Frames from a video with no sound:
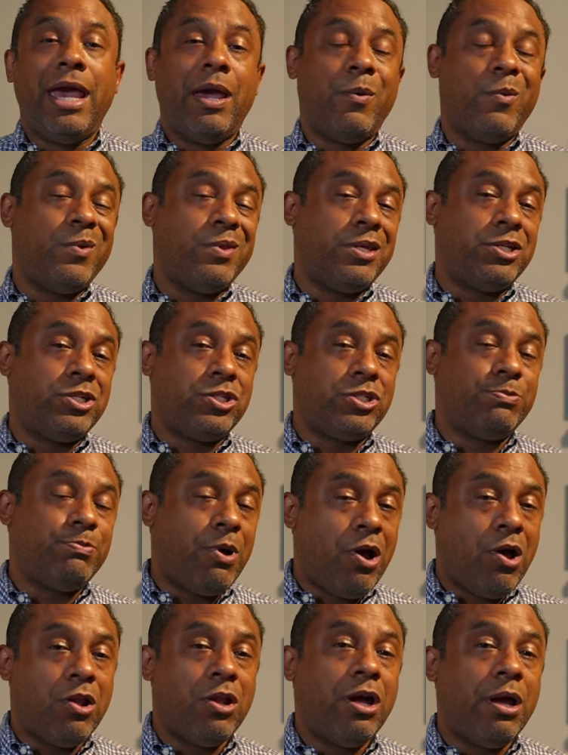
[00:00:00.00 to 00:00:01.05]
And with a
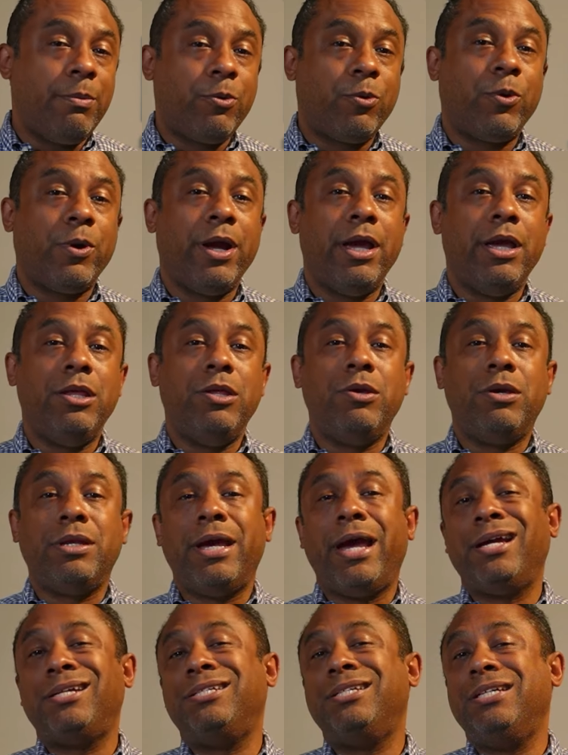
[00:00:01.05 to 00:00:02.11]
small upgrade, you can
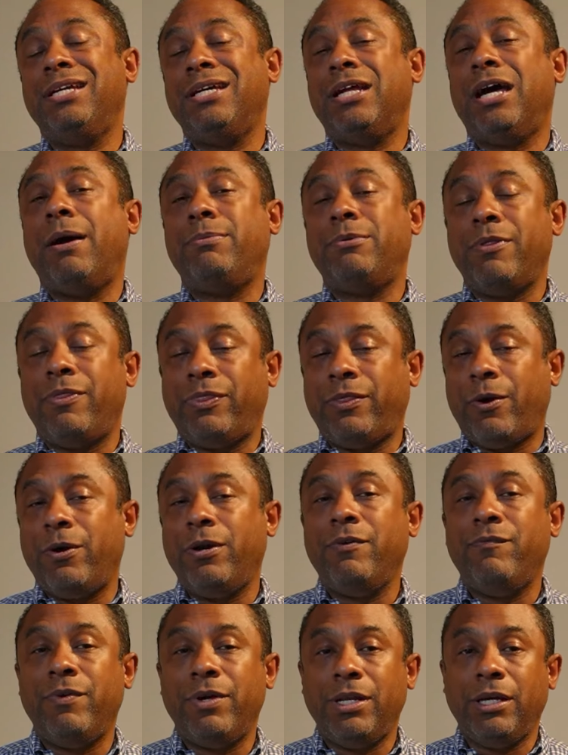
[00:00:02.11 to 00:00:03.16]
actually get up to
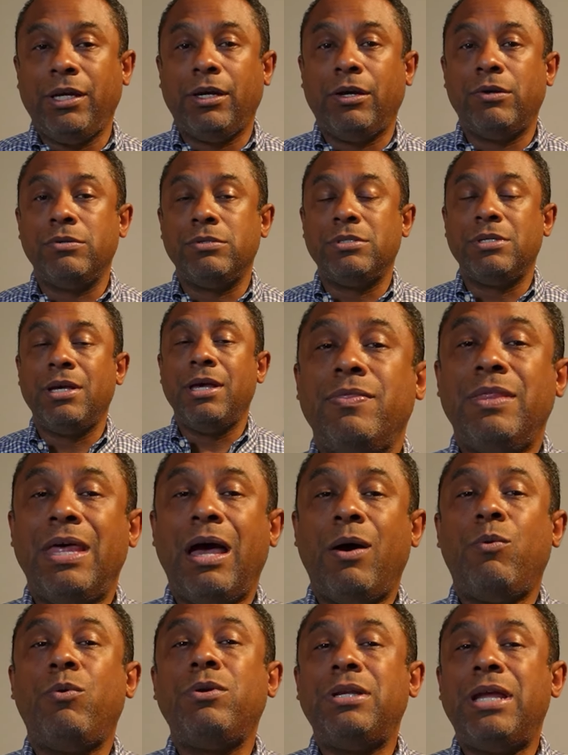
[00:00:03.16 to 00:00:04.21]
30 videos.
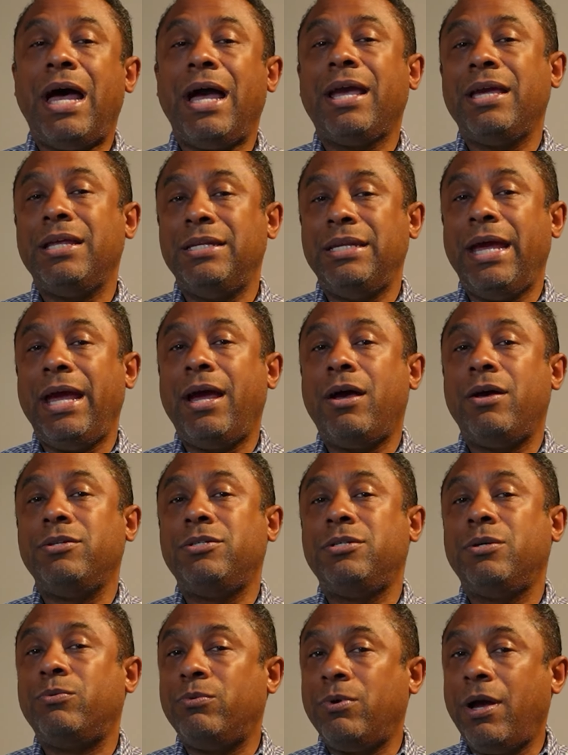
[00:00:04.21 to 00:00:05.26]
That will knock it down
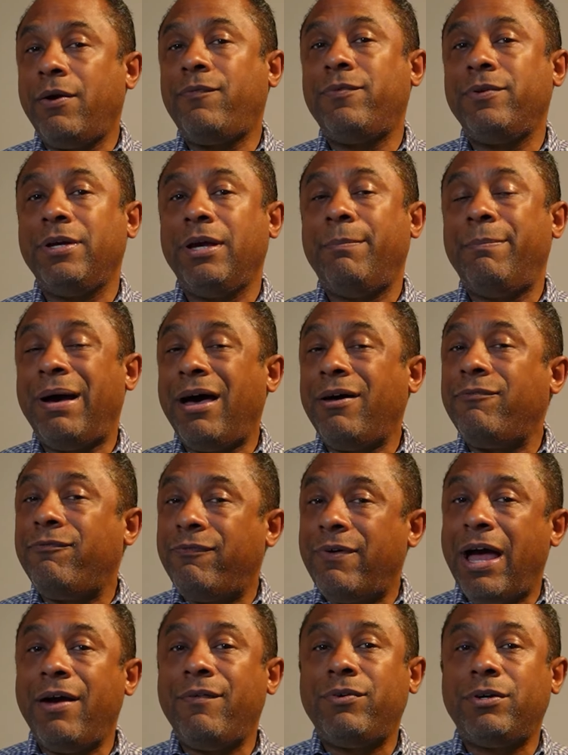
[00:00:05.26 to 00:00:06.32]
to roughly about
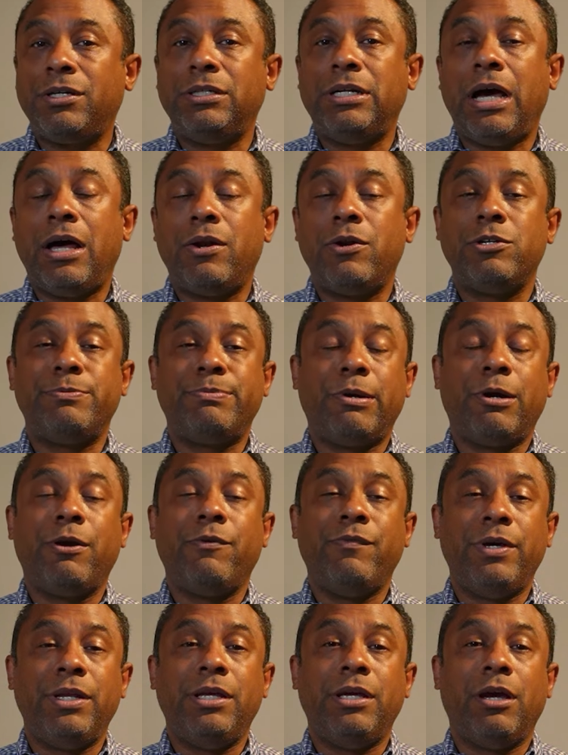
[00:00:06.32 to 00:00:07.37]
$500 per
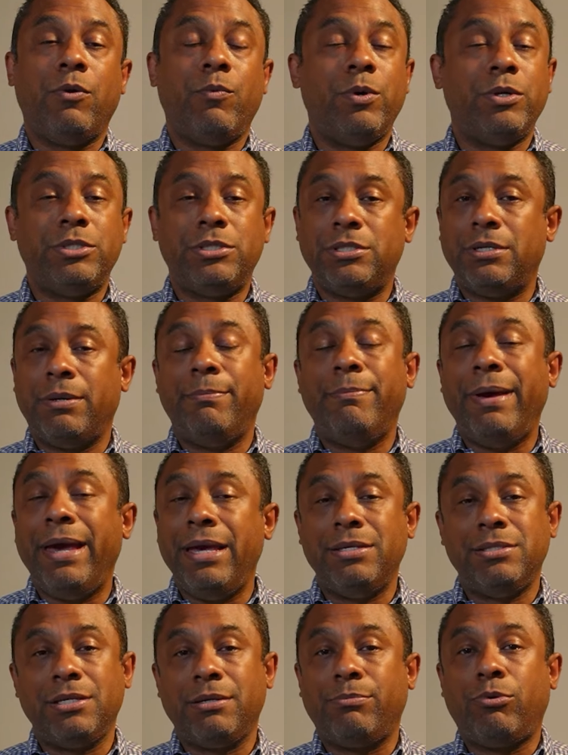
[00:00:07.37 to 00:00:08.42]
video, which is an
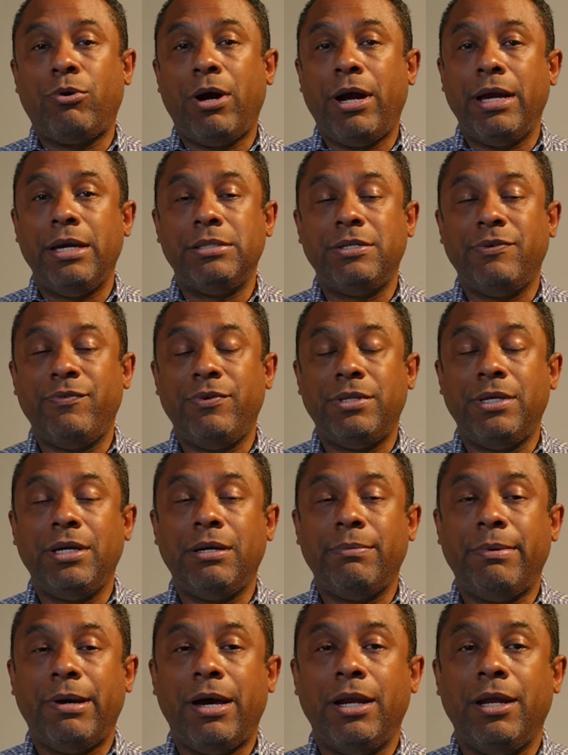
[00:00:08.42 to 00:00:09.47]
amazing price if you think
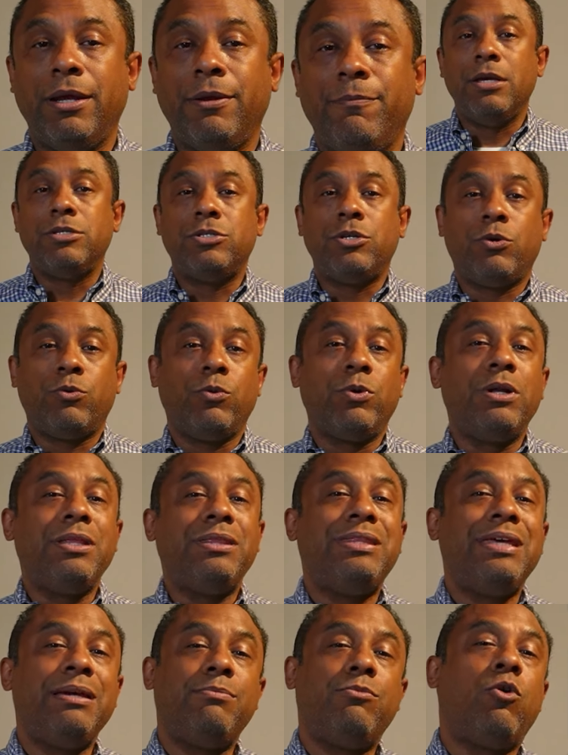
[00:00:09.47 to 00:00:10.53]
about it. So really
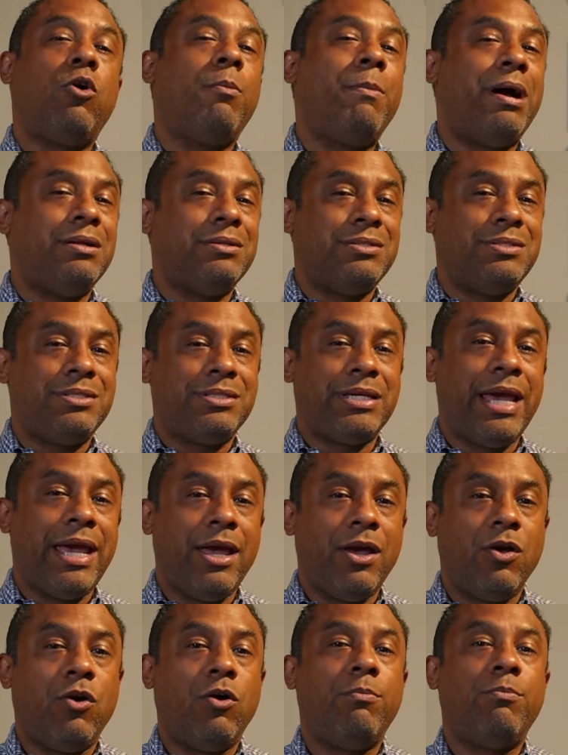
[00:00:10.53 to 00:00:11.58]
think more about
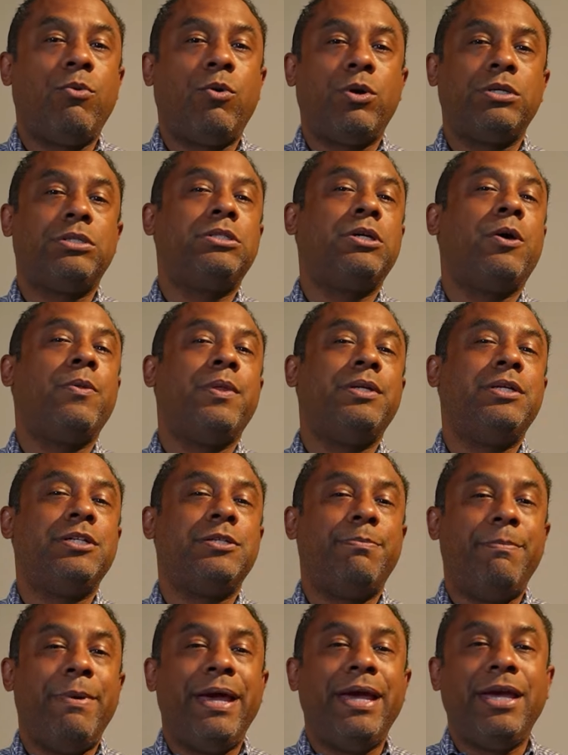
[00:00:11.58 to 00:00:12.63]
scale more so than
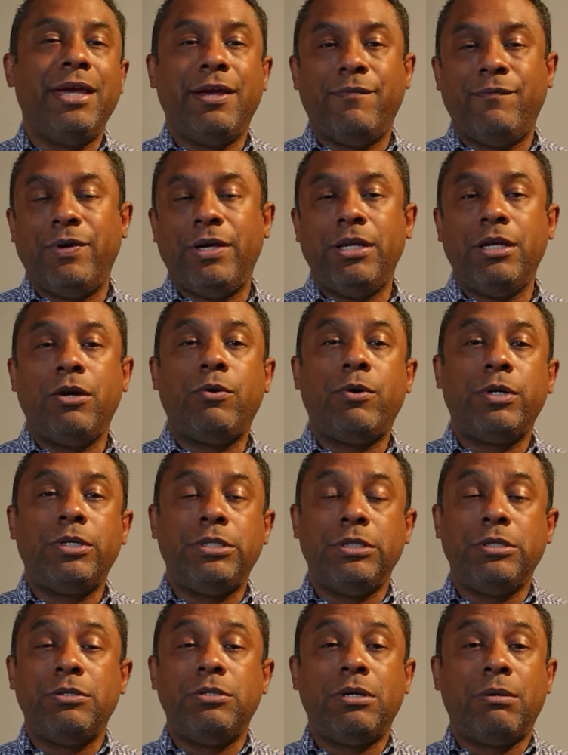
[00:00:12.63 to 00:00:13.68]
just making a video or
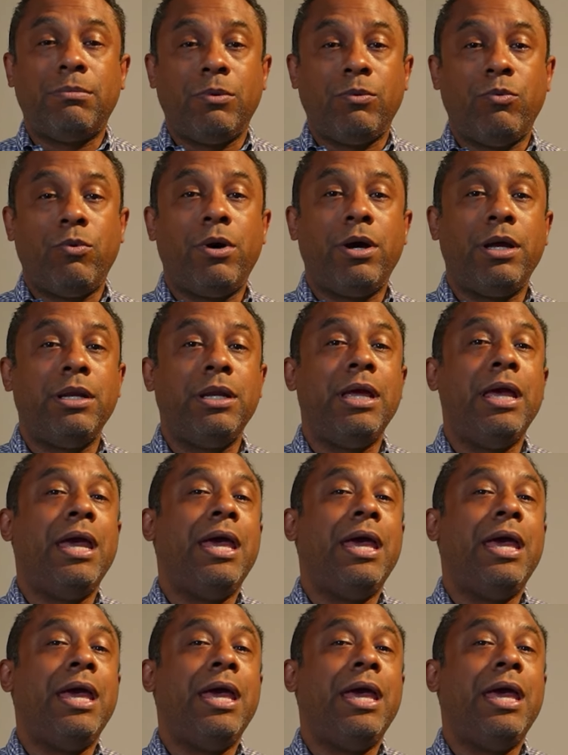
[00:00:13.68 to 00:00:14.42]
two, number one.